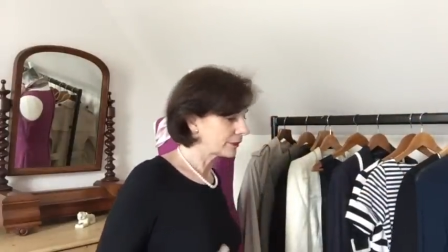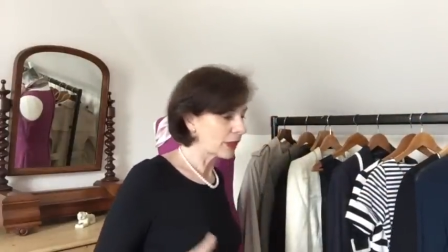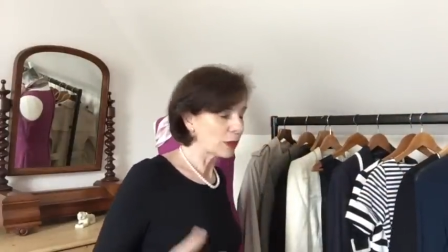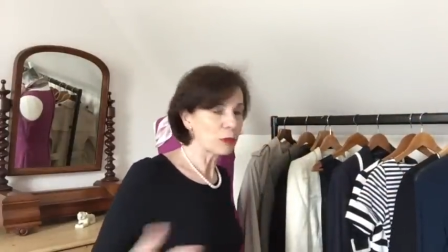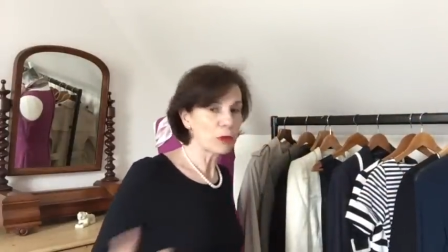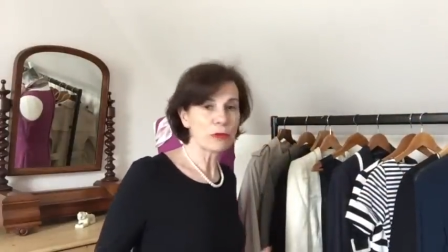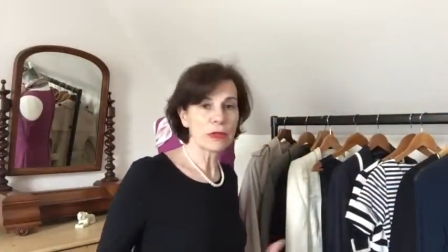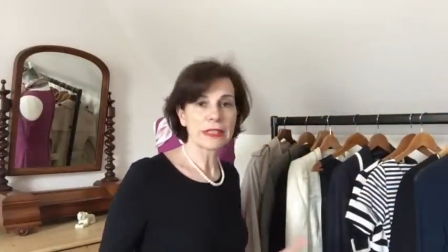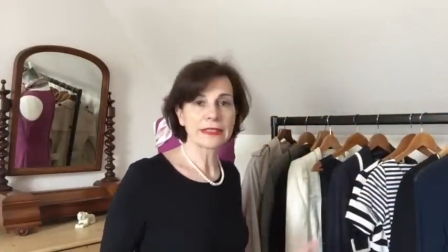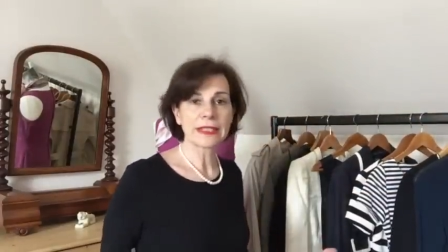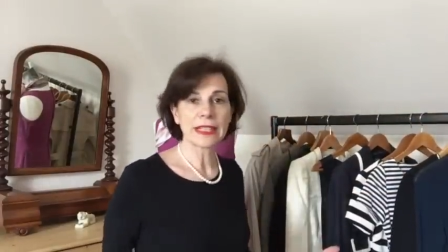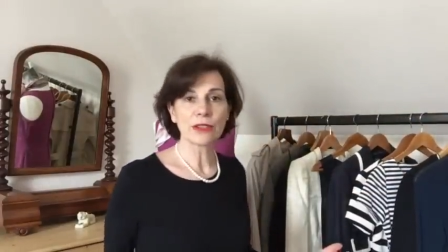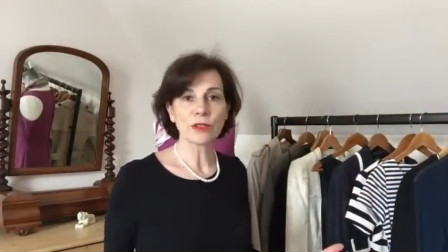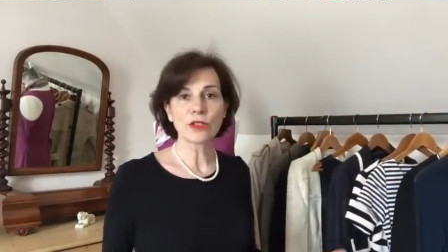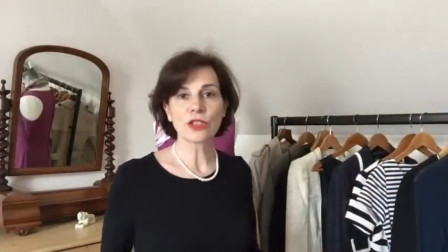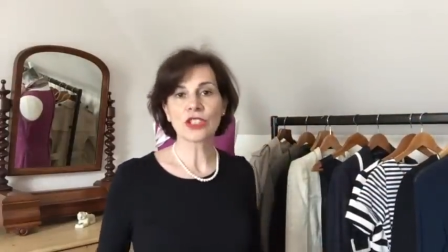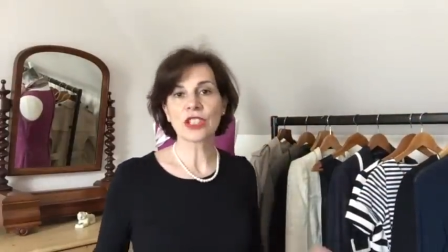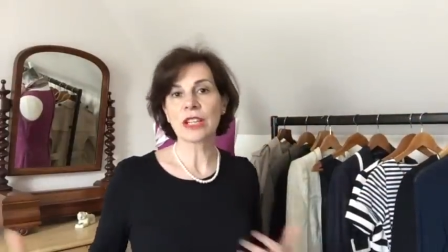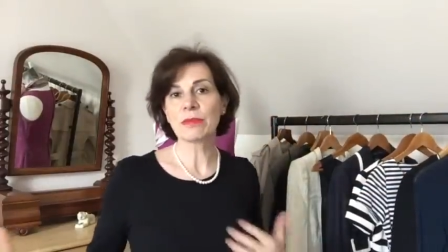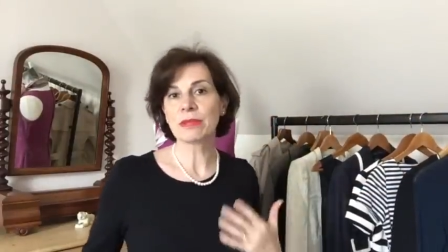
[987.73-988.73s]
I'm a
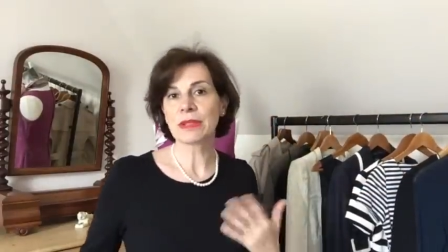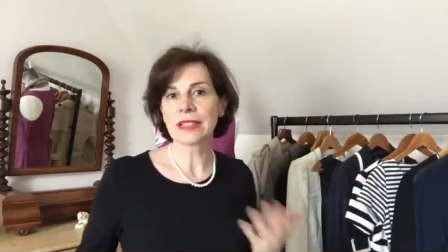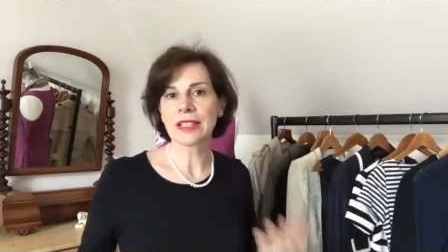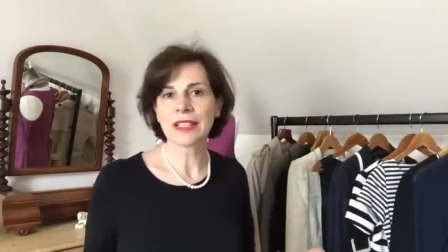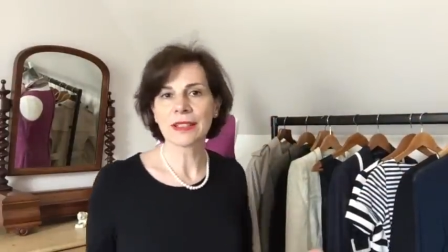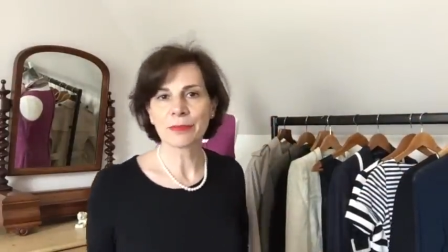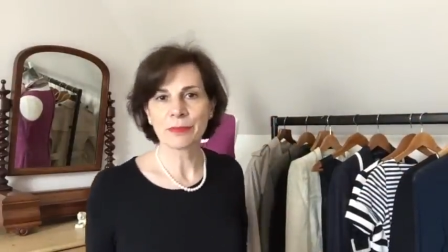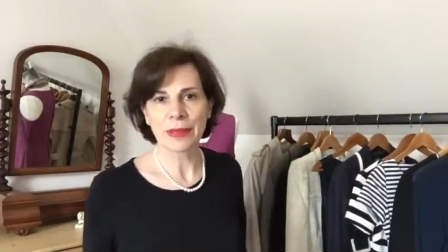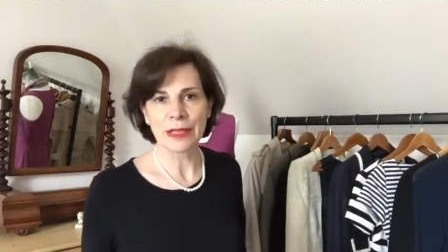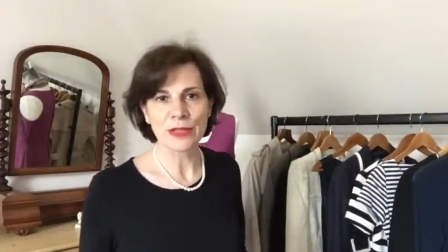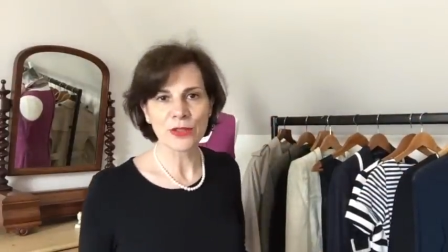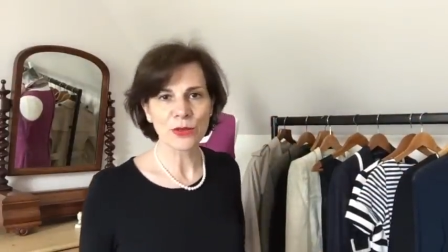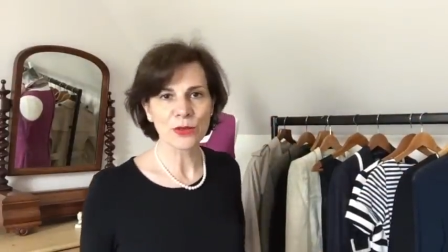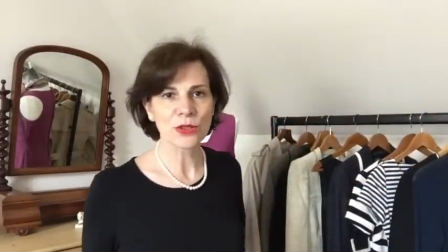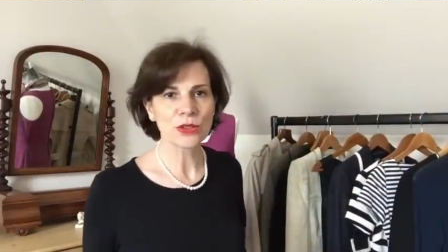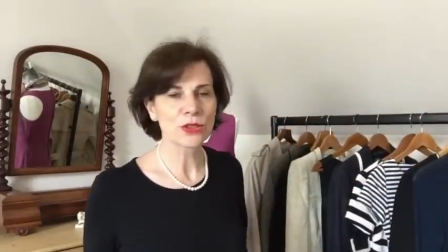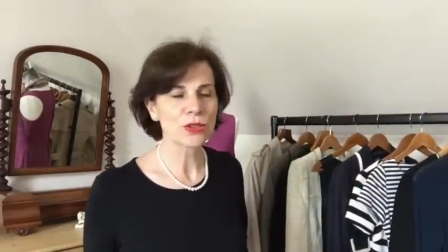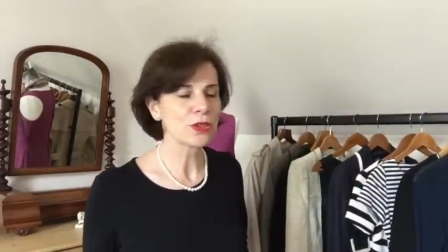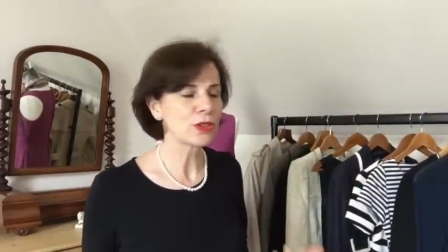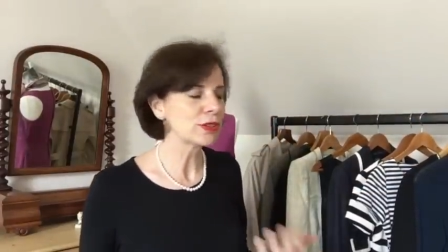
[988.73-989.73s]
rectangle shape, I like pencil
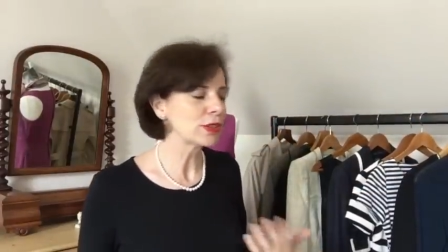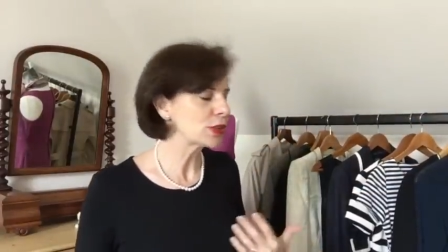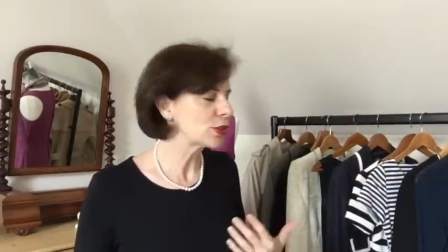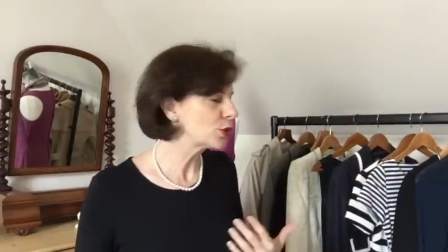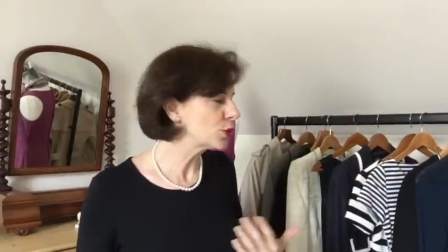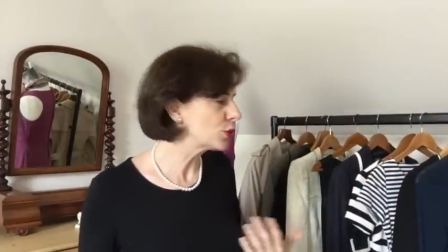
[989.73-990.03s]
skirts, it